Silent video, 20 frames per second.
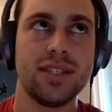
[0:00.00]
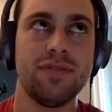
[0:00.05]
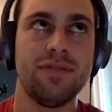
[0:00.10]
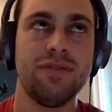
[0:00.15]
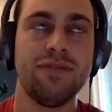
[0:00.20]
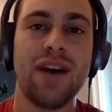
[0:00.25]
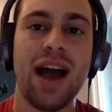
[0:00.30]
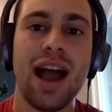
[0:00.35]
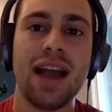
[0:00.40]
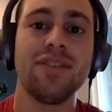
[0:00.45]

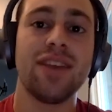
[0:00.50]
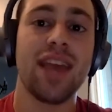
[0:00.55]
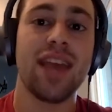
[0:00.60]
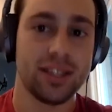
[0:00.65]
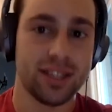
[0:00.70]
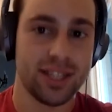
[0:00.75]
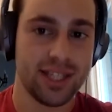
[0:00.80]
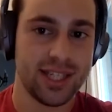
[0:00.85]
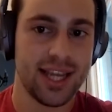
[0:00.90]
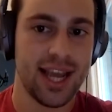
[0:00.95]

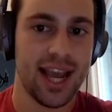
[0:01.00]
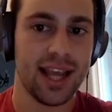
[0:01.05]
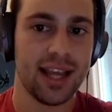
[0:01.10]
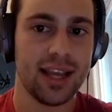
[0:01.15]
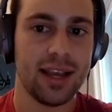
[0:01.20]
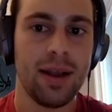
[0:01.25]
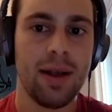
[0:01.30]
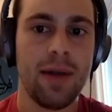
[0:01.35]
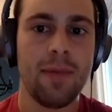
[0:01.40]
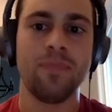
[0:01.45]
5-gallon
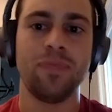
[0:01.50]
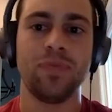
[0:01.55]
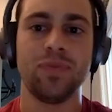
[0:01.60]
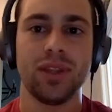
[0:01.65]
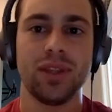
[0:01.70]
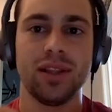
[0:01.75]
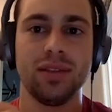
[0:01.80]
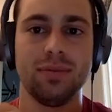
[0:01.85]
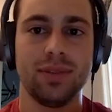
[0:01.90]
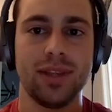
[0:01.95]
tank,
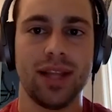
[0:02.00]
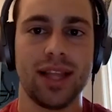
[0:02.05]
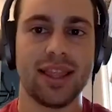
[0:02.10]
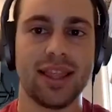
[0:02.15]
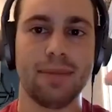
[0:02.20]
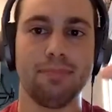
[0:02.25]
let